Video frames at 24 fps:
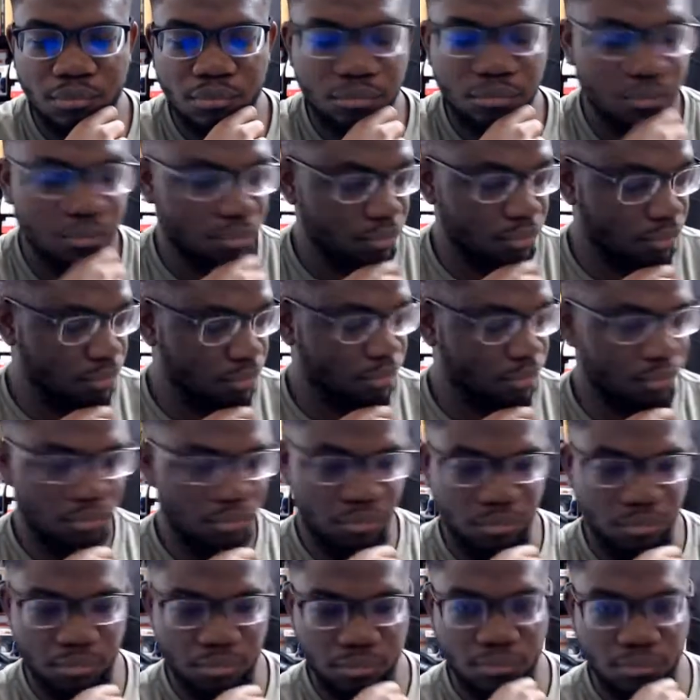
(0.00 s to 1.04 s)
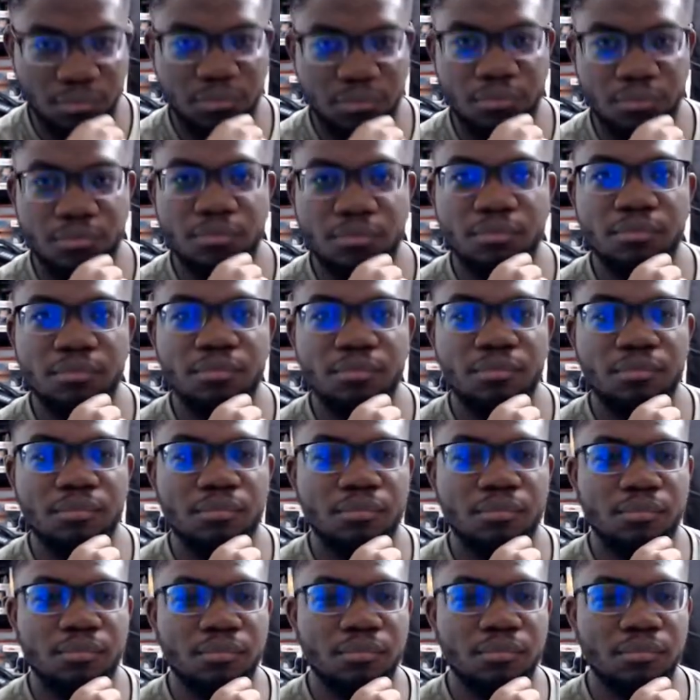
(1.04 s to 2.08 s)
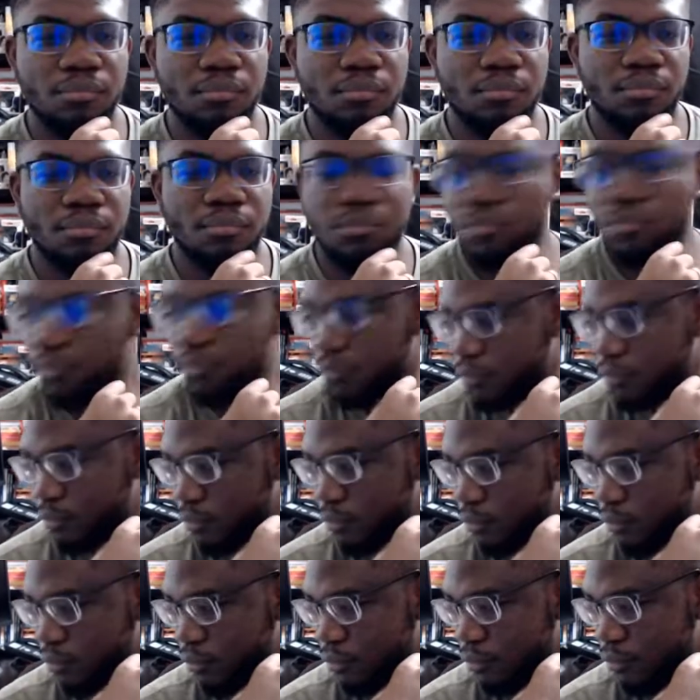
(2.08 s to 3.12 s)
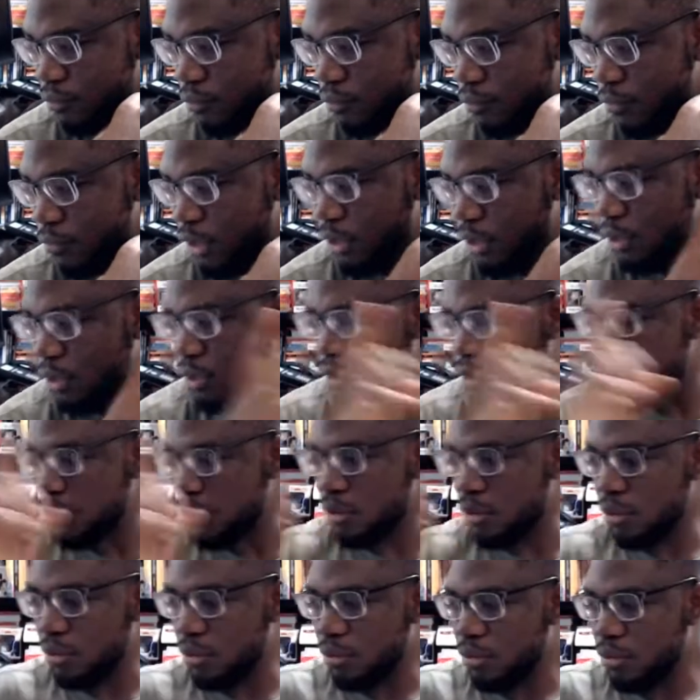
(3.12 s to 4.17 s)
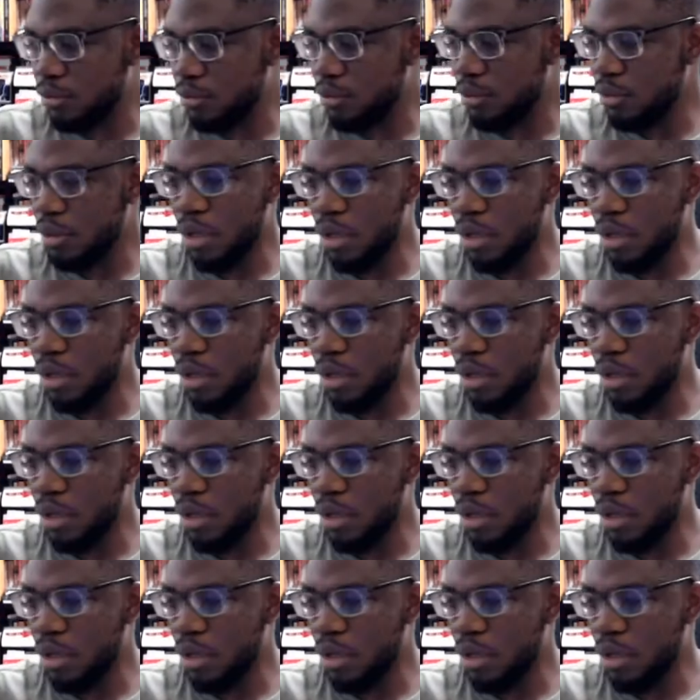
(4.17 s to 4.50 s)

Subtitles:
Hey, if you're watching this and you can hear me, so let me know.